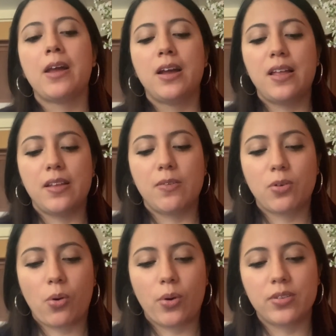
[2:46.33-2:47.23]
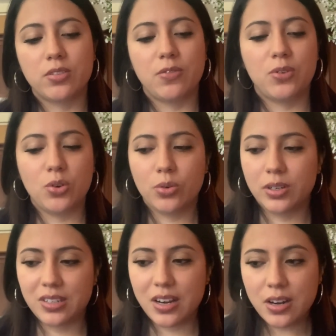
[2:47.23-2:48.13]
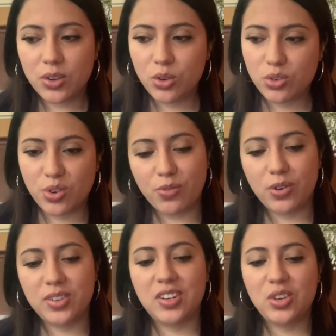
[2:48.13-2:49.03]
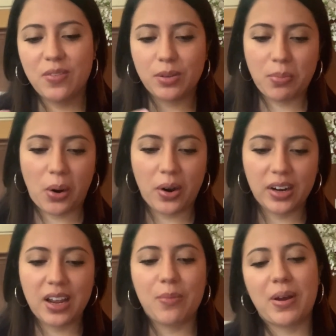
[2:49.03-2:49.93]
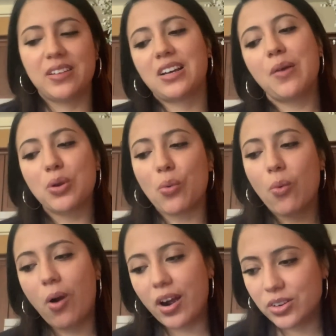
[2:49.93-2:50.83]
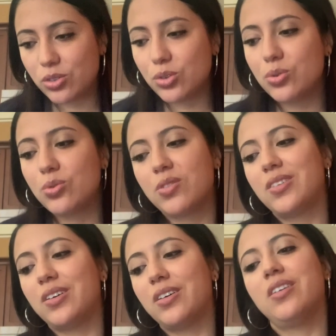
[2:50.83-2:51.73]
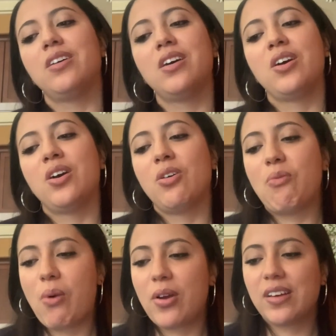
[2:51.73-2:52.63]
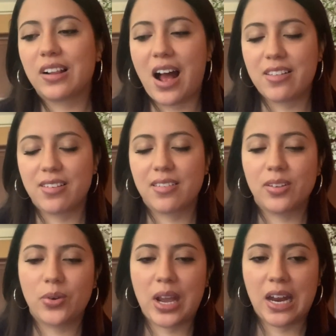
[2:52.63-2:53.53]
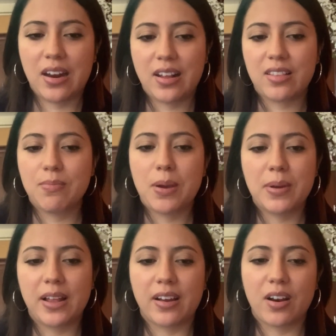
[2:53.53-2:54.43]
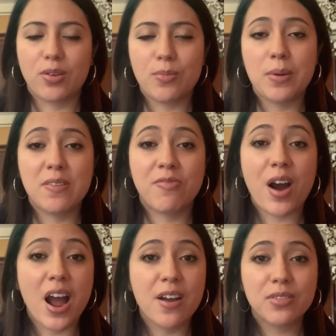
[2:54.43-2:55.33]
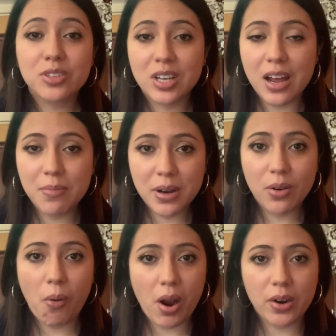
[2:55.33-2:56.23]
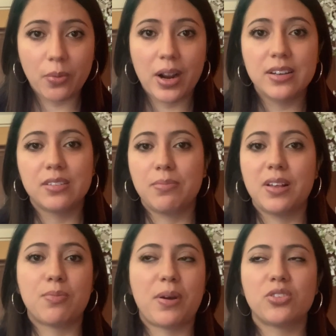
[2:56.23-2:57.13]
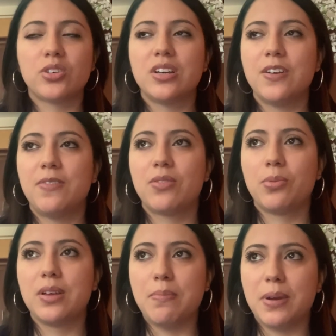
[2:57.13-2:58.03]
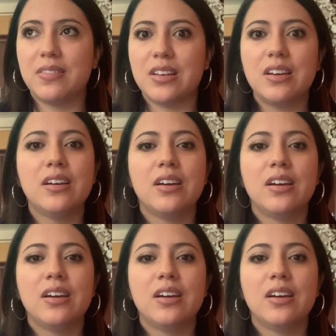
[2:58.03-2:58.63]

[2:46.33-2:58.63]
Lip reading: And then, of course, if you are attending a huge university, you have to park. And by the time you walk to the where the class is located, that's maybe like another maybe 5 or 10 minute walk, right? Especially if it's really busy.